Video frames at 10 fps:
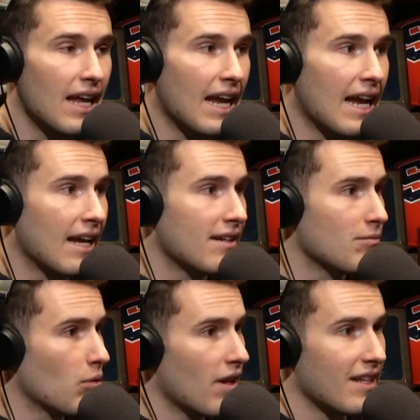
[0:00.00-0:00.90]
and
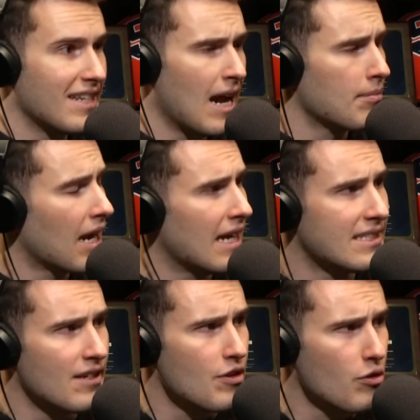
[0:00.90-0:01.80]
one of the top guys
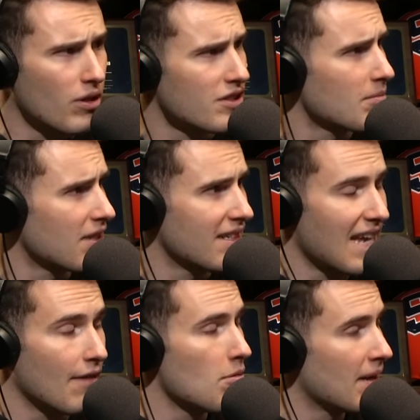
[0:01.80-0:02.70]
in New York. Some sites
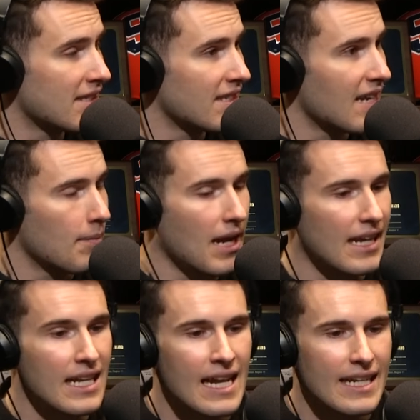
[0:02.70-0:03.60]
have him as the top guy.
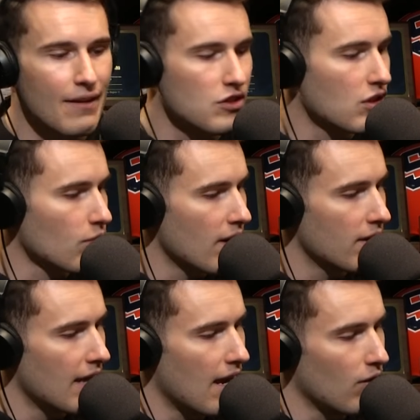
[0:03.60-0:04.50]
Give us the
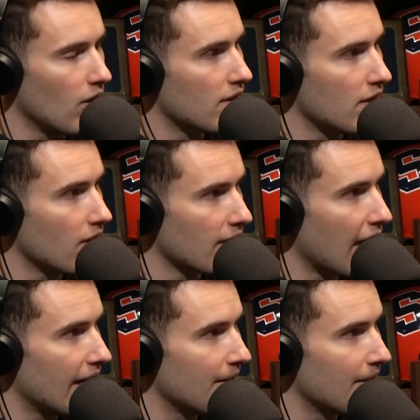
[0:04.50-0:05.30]
rundown on Caden.